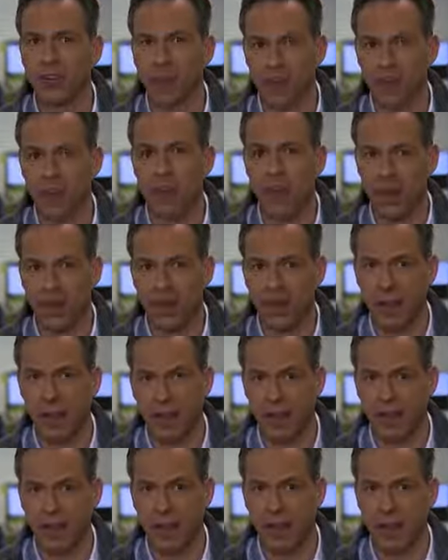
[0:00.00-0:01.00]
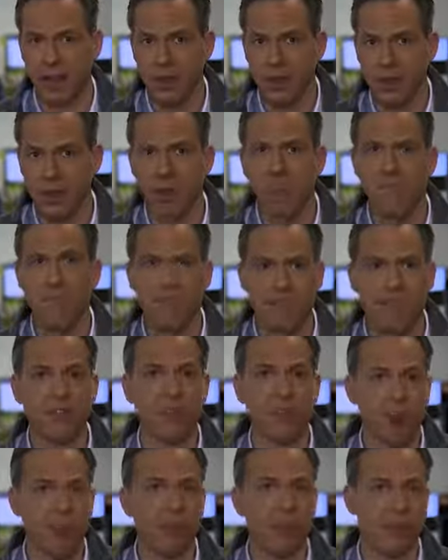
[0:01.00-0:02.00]
Durbin has a history of
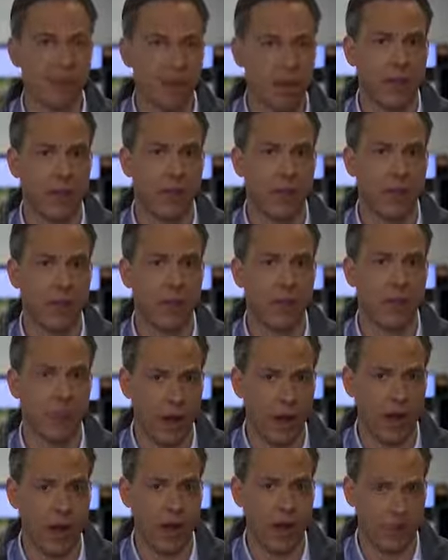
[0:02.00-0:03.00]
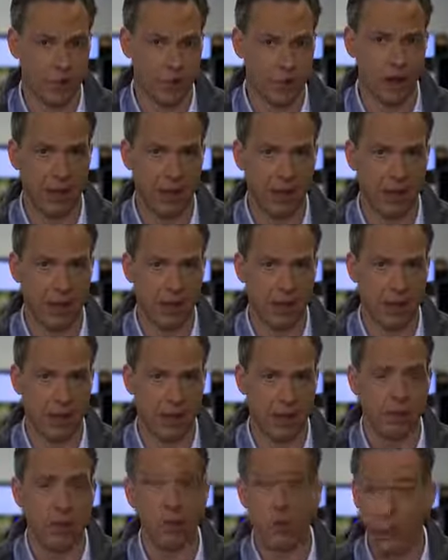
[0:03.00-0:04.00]
misrepresenting White House meetings.
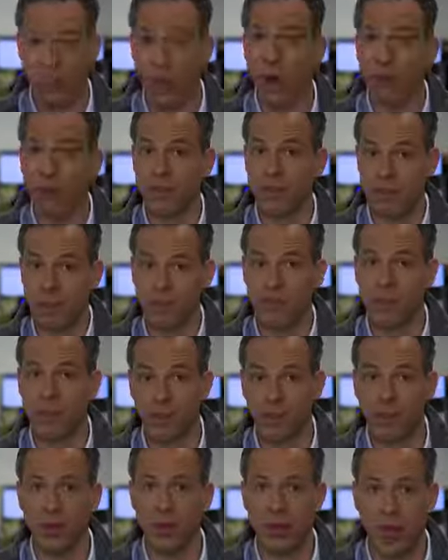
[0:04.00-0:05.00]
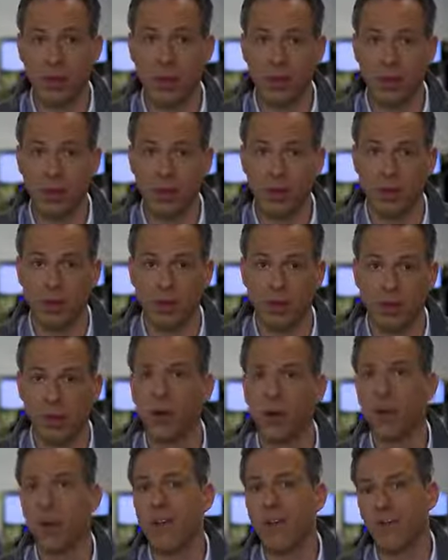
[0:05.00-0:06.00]
There was a miscommunication, but
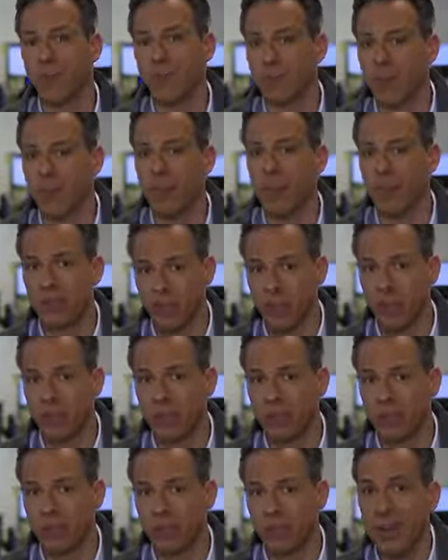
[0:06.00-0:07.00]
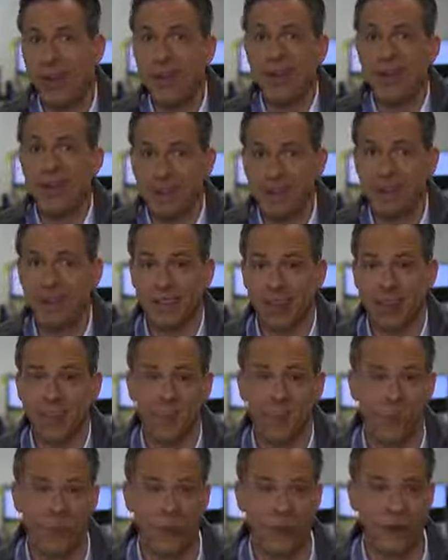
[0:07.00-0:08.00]
it wasn't Durbin's fault, and he did attempt
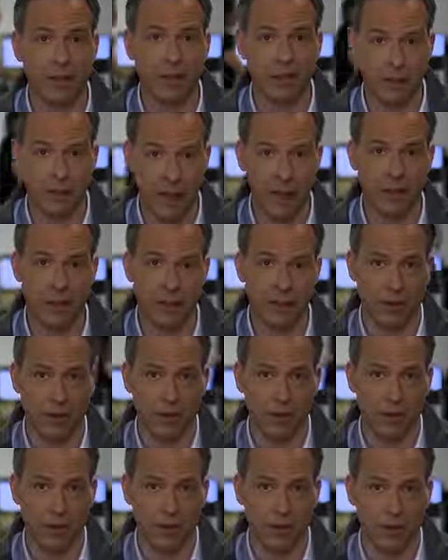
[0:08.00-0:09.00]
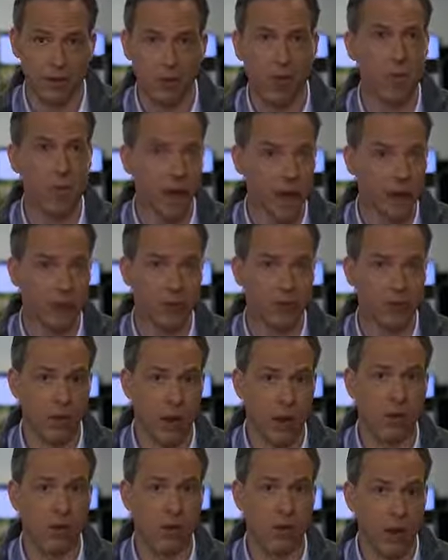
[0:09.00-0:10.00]
to correct the record. A reminder to
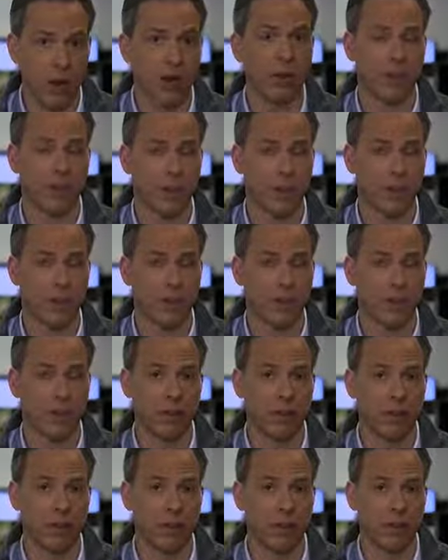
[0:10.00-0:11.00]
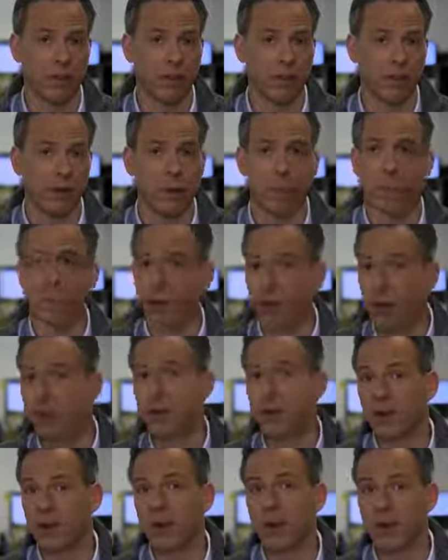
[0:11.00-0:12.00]
all you politicians out there you're
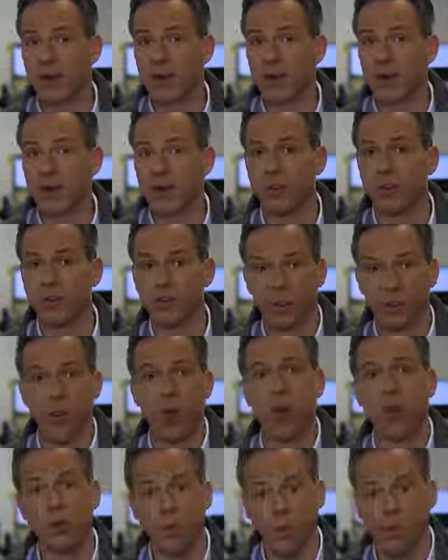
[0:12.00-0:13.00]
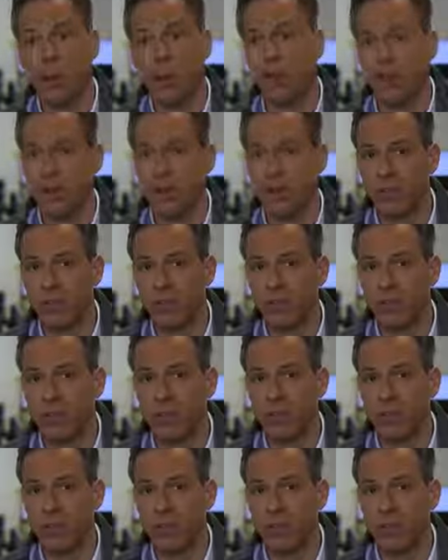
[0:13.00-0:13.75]
perfectly entitled to your own opinions,